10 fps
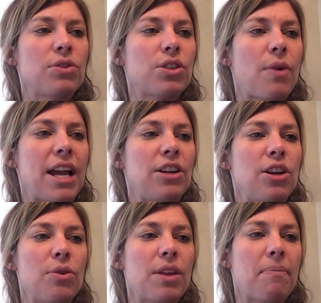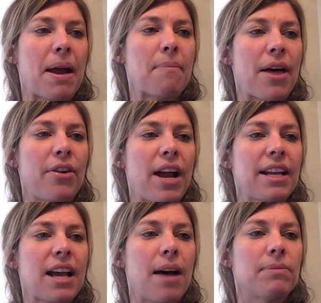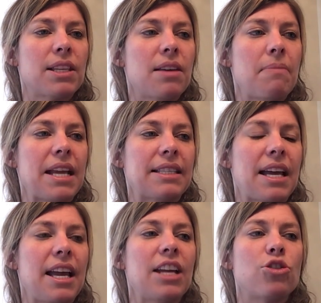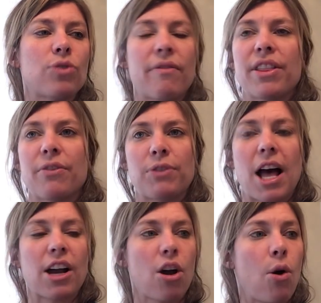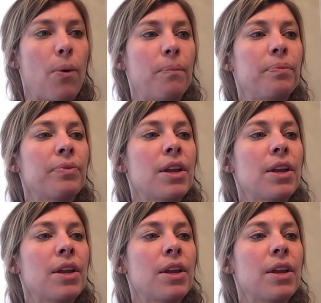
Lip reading: so I knew that my mother had come to the mesa and driven the flock home.